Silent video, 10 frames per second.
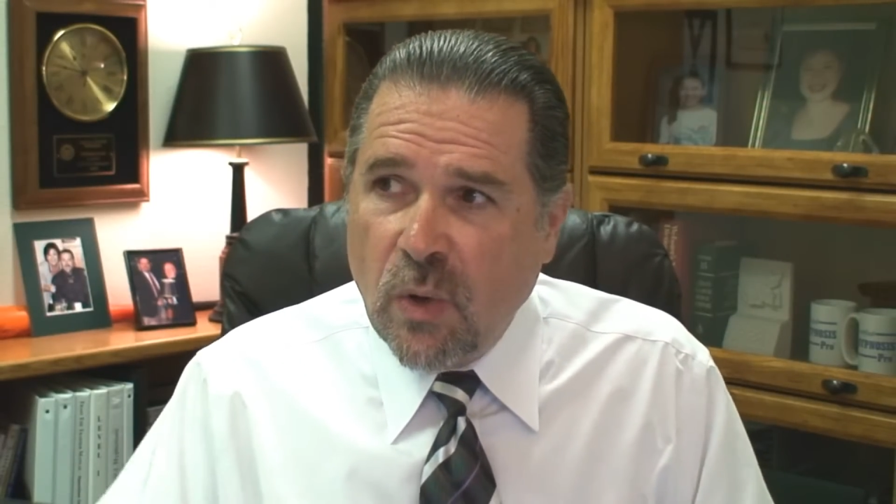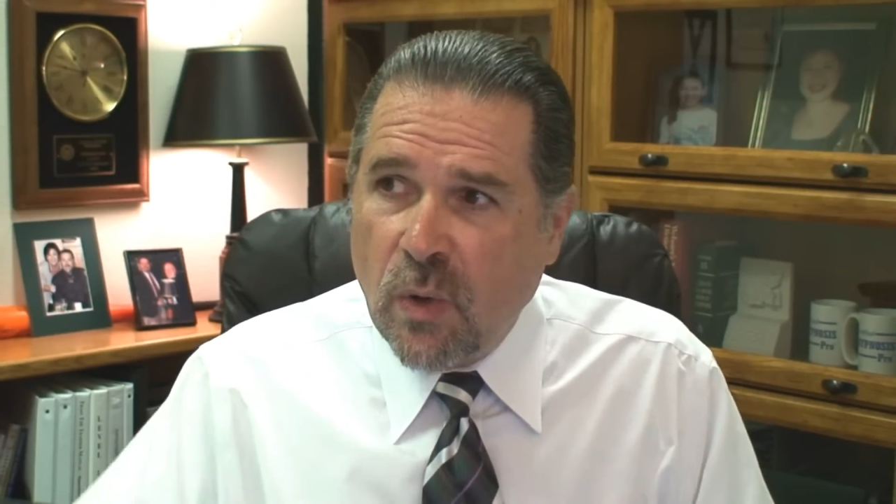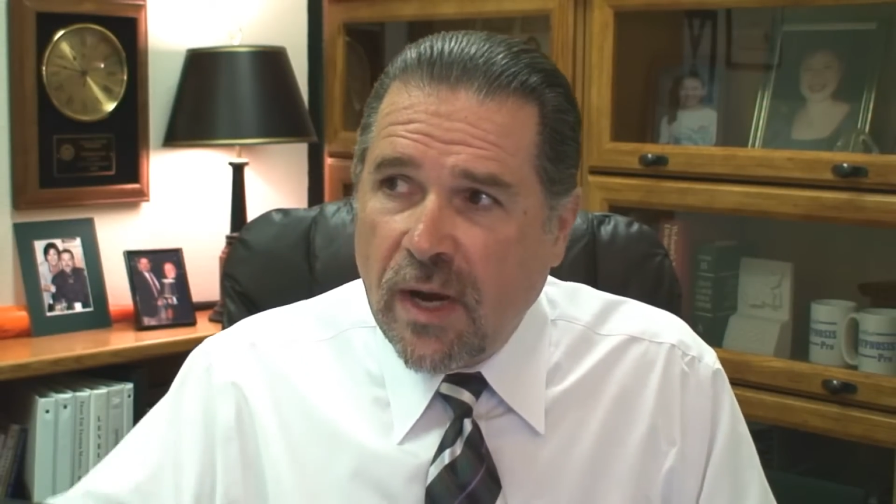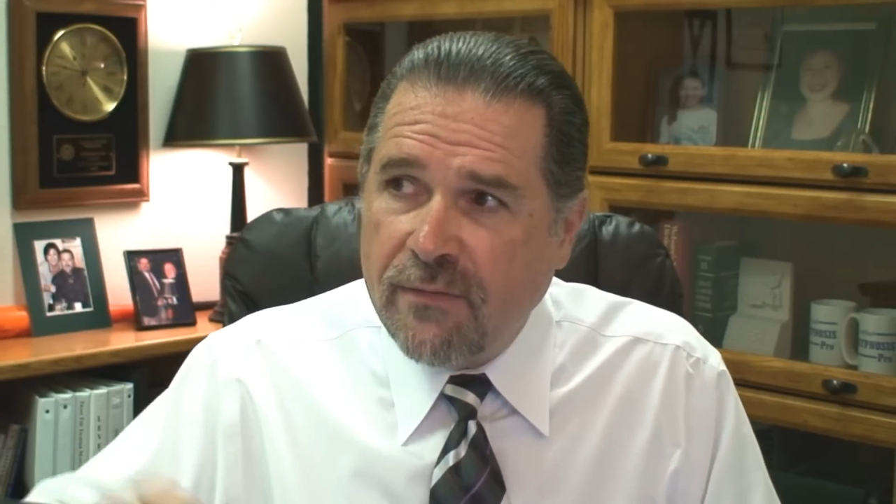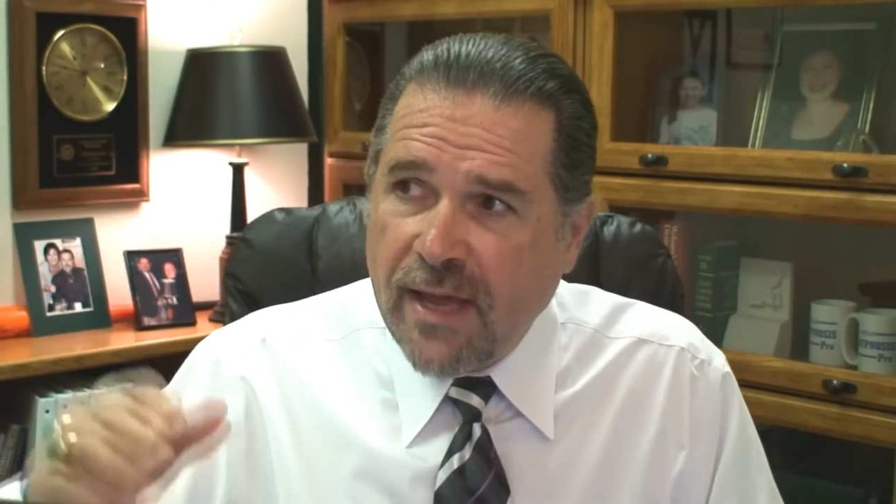
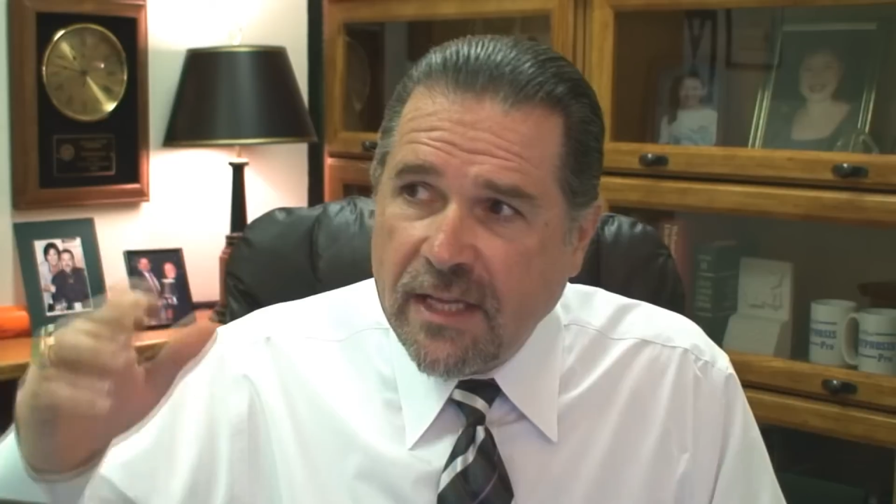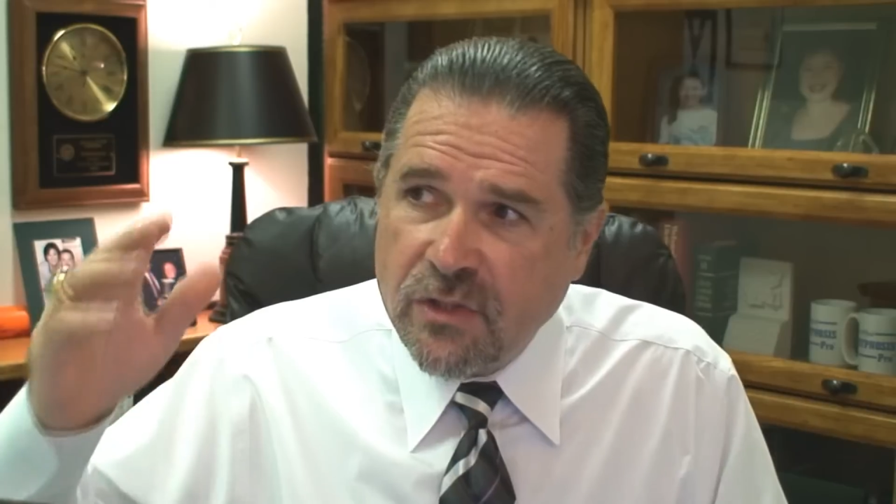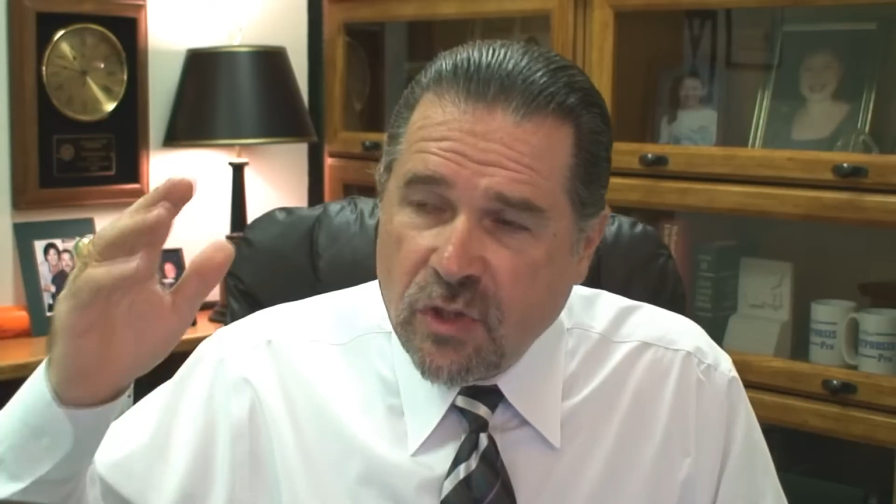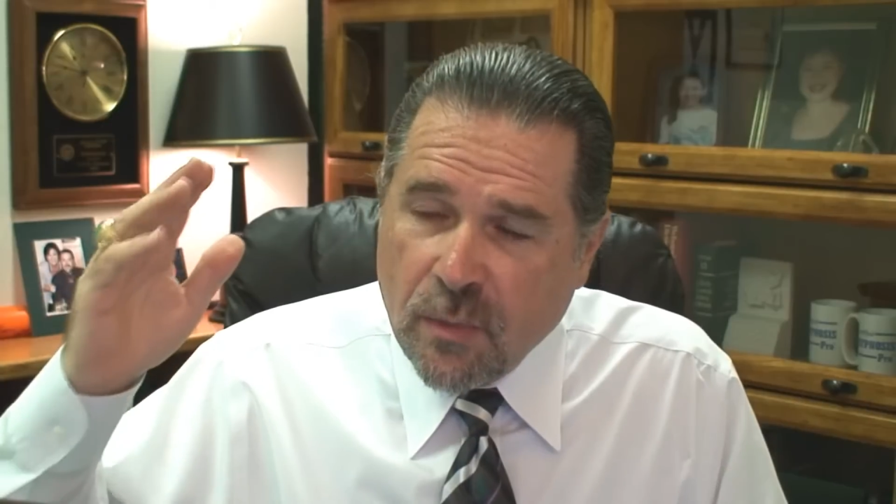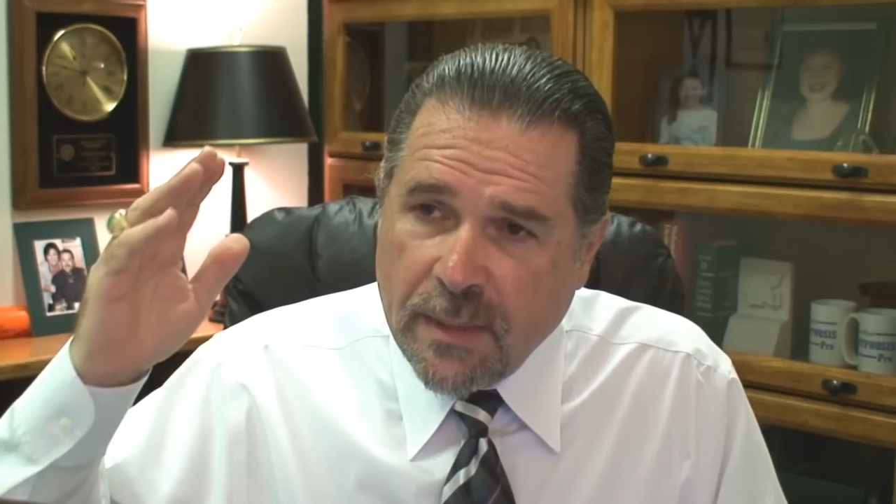or I've
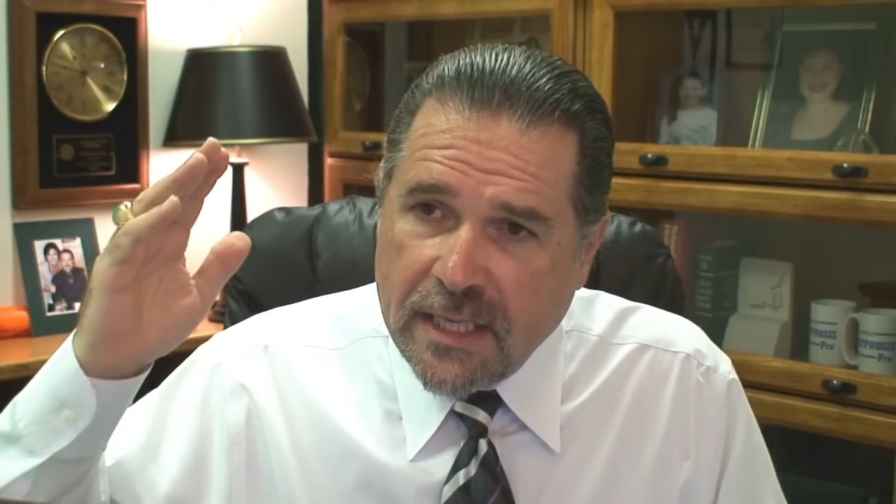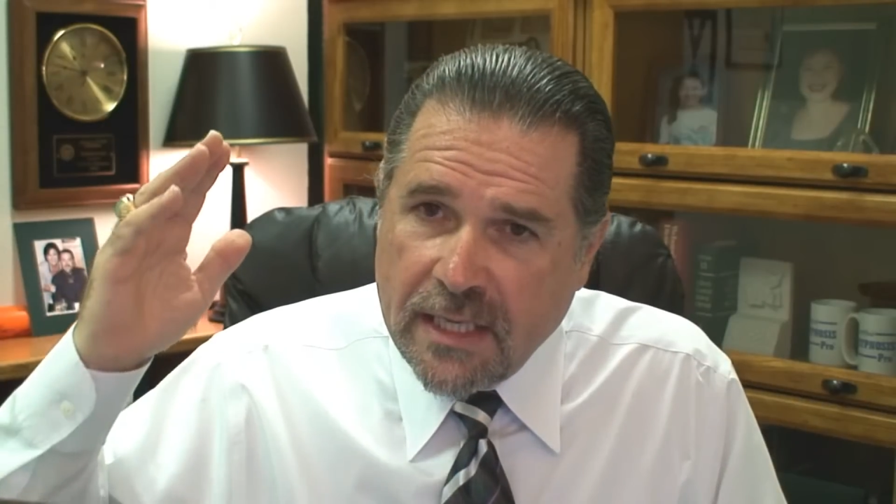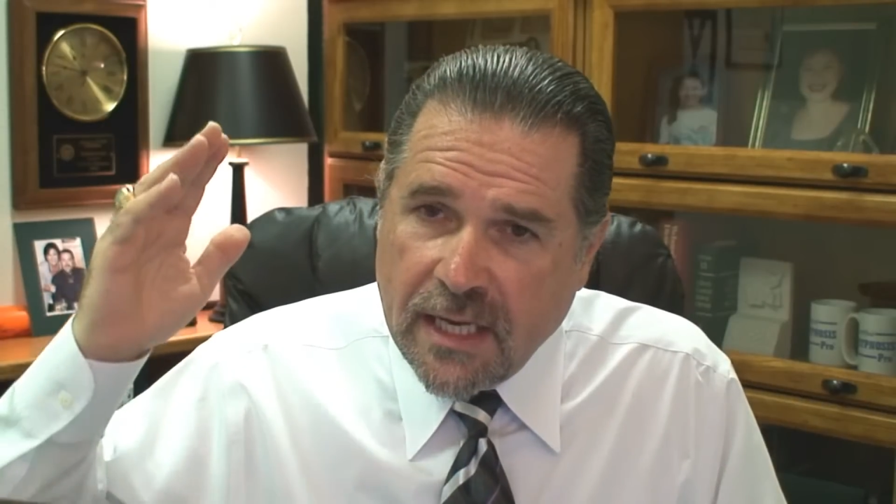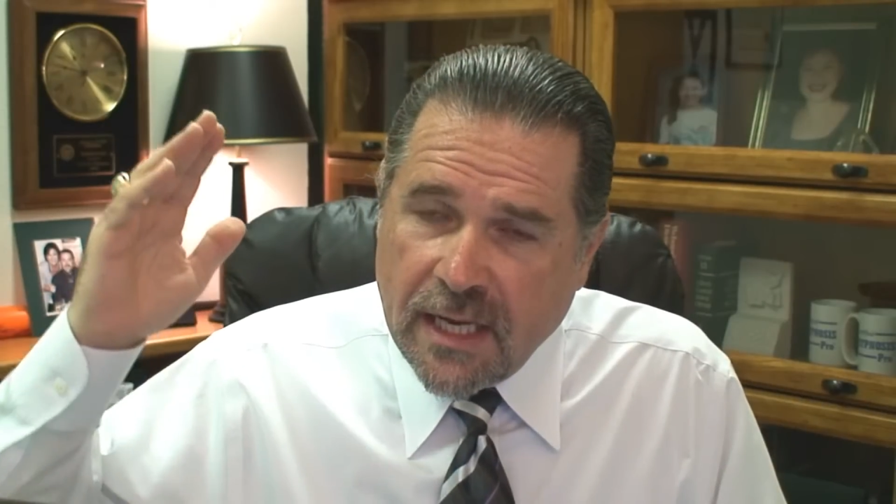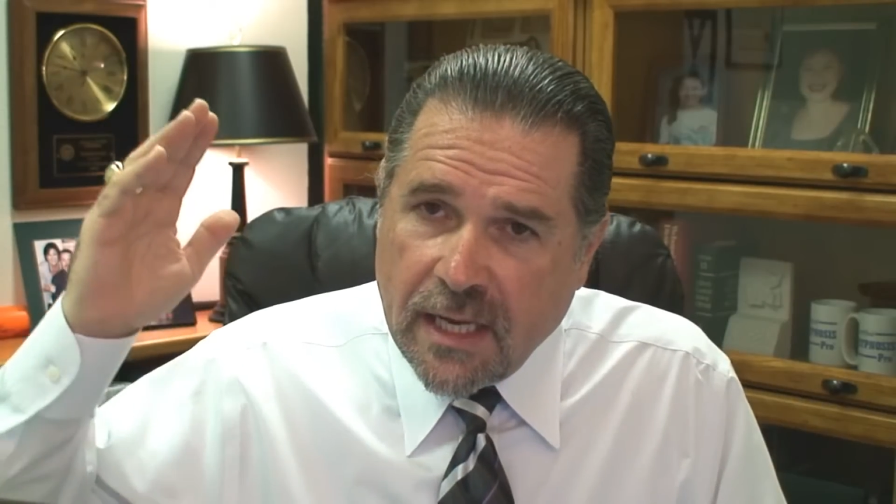had so many